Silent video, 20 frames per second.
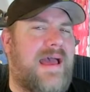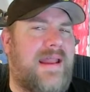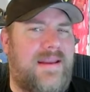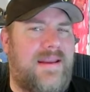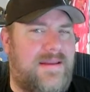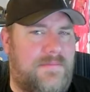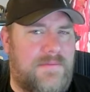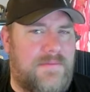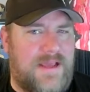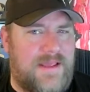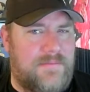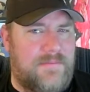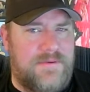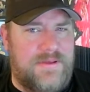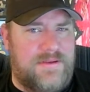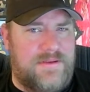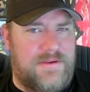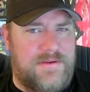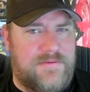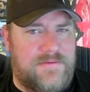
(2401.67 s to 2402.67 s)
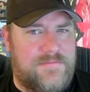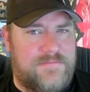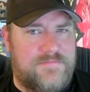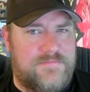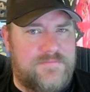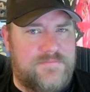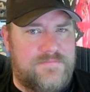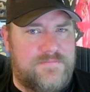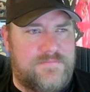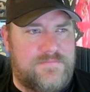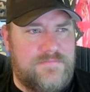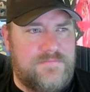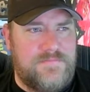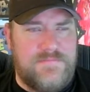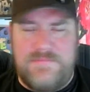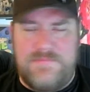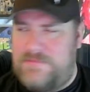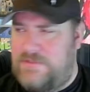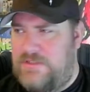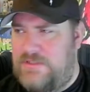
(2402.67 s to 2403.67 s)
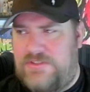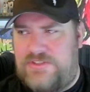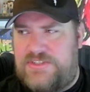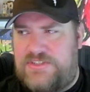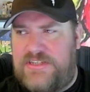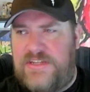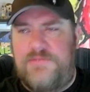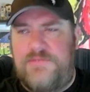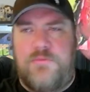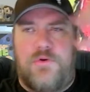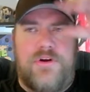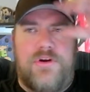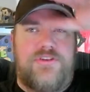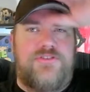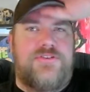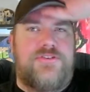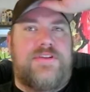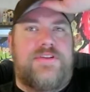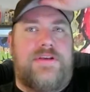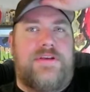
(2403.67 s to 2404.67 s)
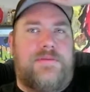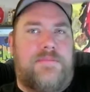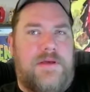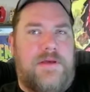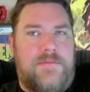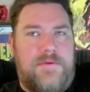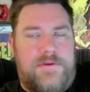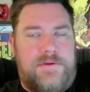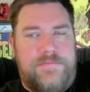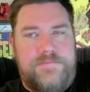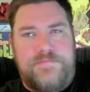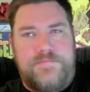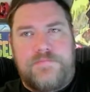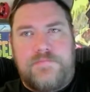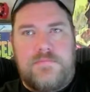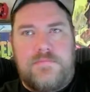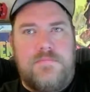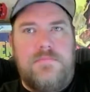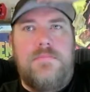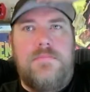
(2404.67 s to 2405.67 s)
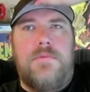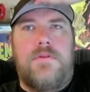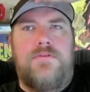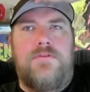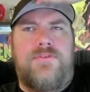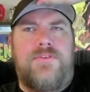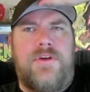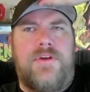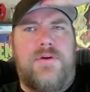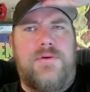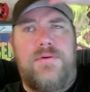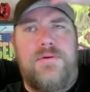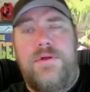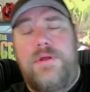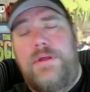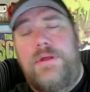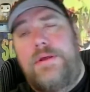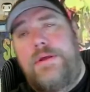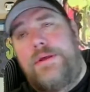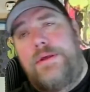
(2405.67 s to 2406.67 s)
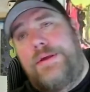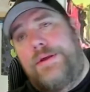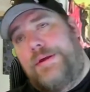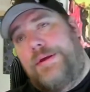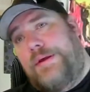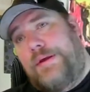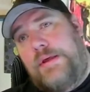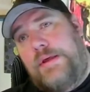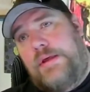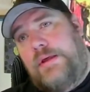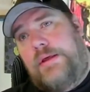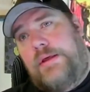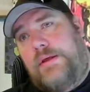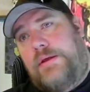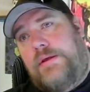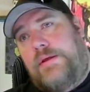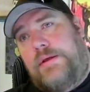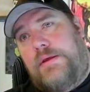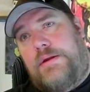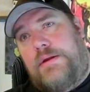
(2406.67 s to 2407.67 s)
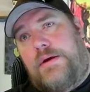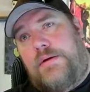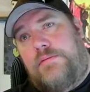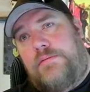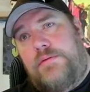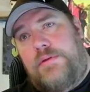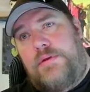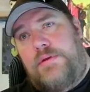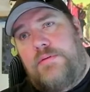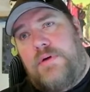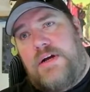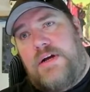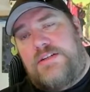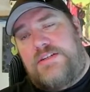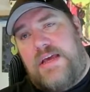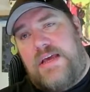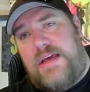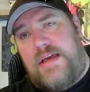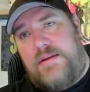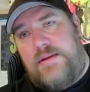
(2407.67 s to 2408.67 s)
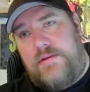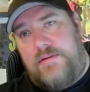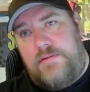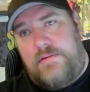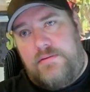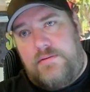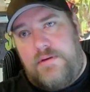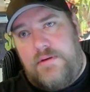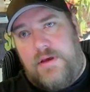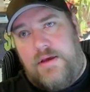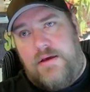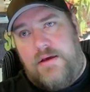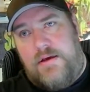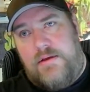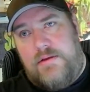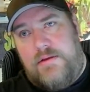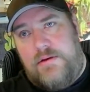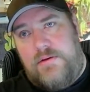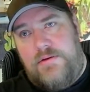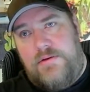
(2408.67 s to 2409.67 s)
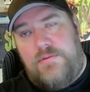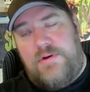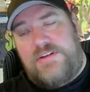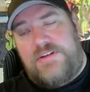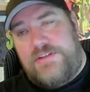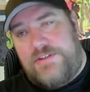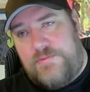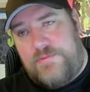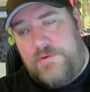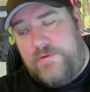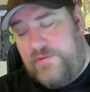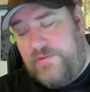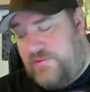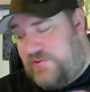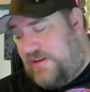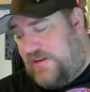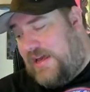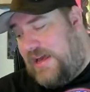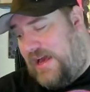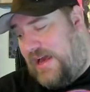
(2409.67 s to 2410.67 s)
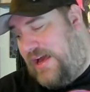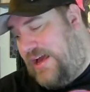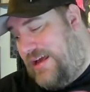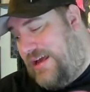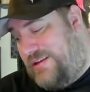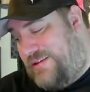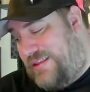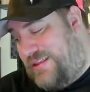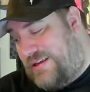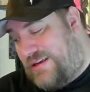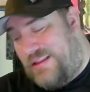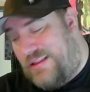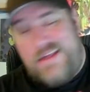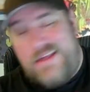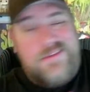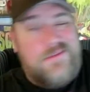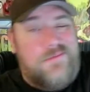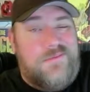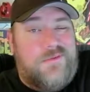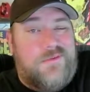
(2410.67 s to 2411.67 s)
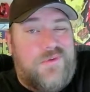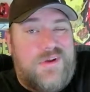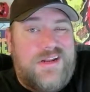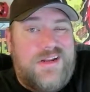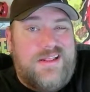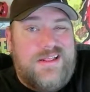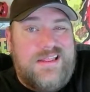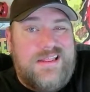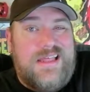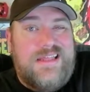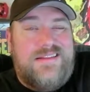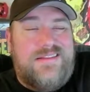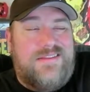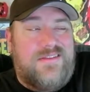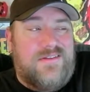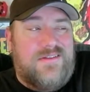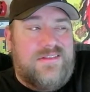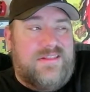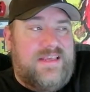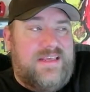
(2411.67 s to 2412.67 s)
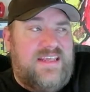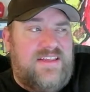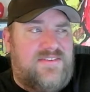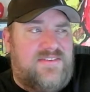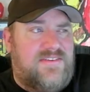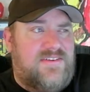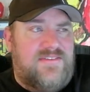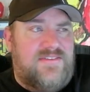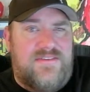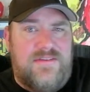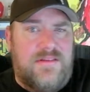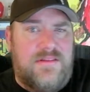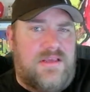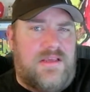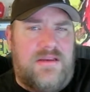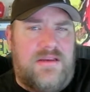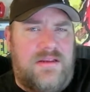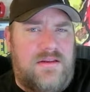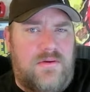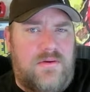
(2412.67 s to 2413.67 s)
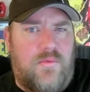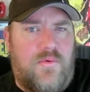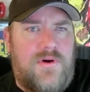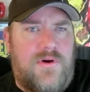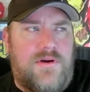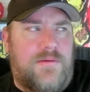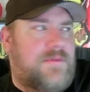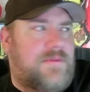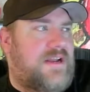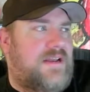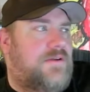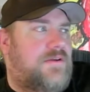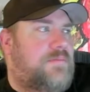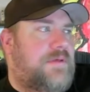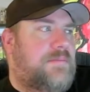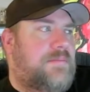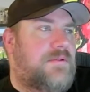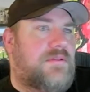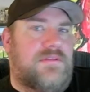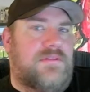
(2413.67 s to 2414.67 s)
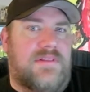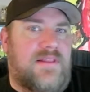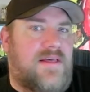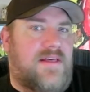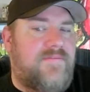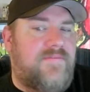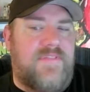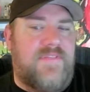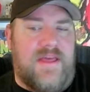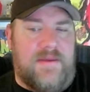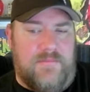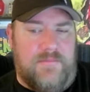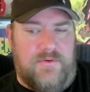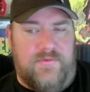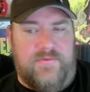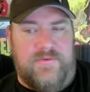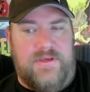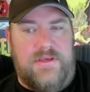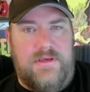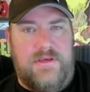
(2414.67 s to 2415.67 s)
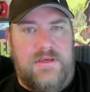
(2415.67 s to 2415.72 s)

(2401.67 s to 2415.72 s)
it, in my opinion. It's just more interesting, in my opinion. So, you know, you watch that, and you know, you watch his movies, and I just think I like them. The one I like the least is The Lady in the Water, but I know people love that movie.